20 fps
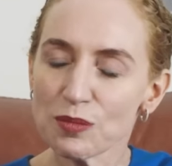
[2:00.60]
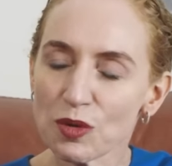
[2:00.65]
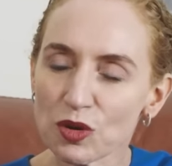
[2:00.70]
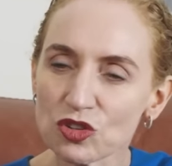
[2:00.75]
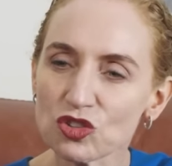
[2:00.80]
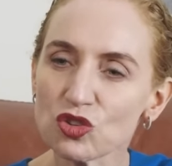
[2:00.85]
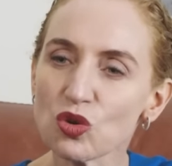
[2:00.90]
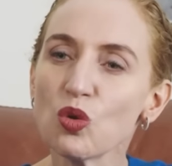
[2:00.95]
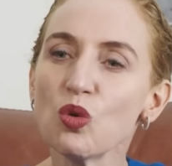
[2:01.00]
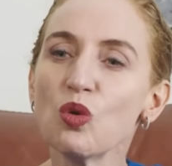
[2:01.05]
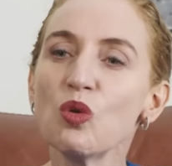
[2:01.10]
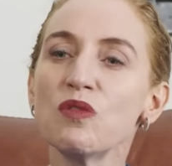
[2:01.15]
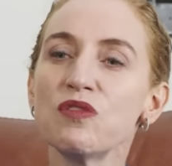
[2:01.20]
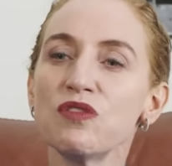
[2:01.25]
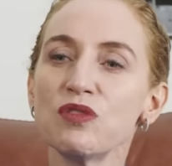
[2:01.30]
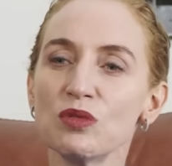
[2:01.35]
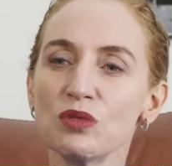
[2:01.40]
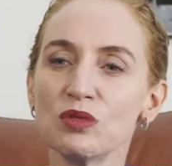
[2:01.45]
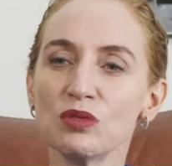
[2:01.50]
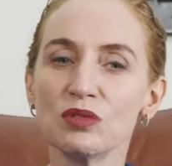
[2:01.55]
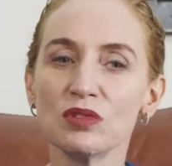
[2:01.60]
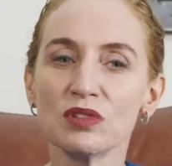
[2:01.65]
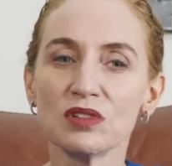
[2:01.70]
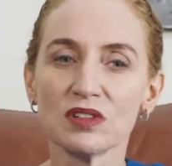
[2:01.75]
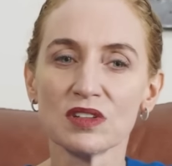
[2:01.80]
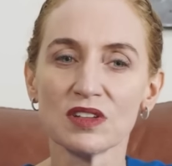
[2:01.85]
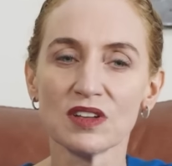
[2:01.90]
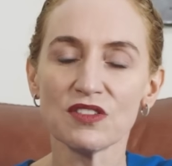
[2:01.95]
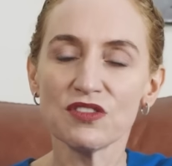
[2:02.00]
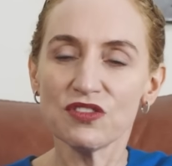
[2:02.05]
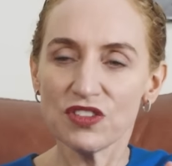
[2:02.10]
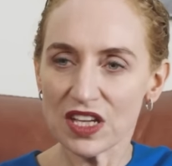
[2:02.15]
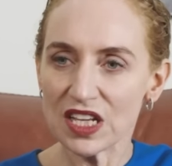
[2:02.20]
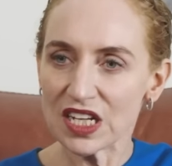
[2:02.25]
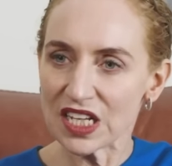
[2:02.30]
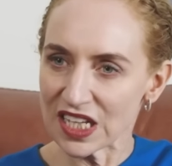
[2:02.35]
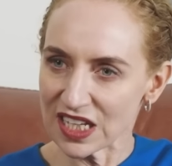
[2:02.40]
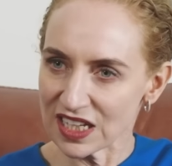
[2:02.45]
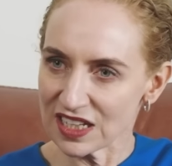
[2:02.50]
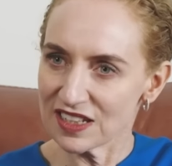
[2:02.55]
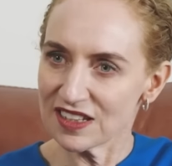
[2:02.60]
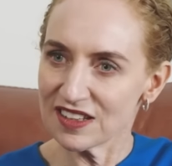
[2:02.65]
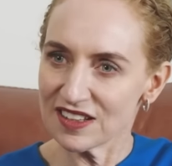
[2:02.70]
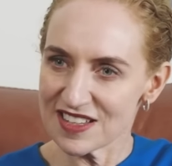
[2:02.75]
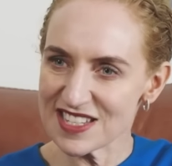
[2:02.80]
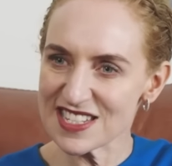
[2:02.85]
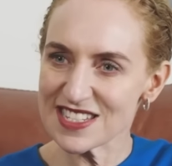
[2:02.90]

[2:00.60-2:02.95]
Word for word: most awful feeling and